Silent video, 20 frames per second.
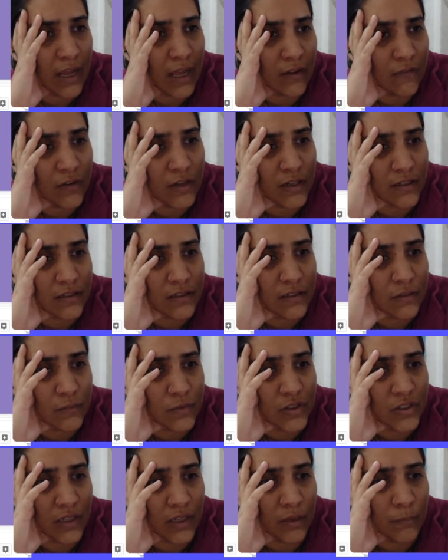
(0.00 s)
have a custom
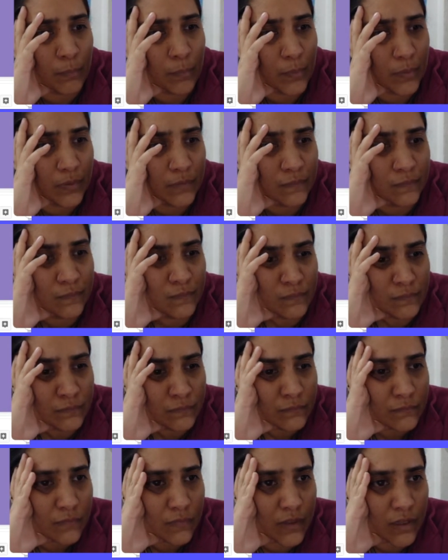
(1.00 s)
shape.
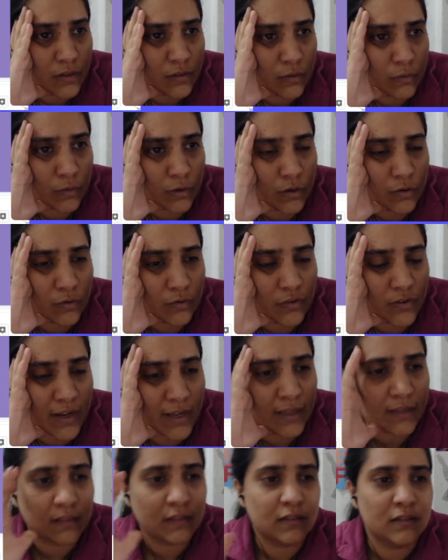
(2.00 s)
that you want to try
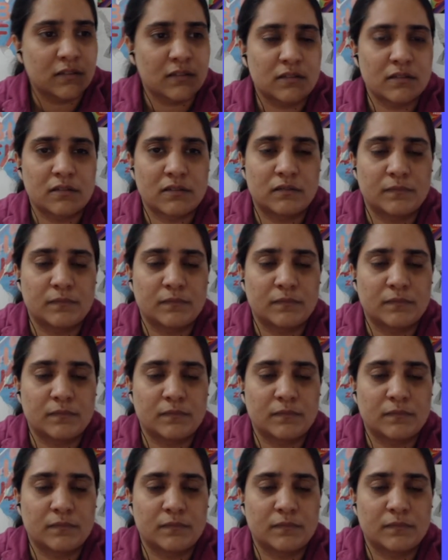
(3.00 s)
in this,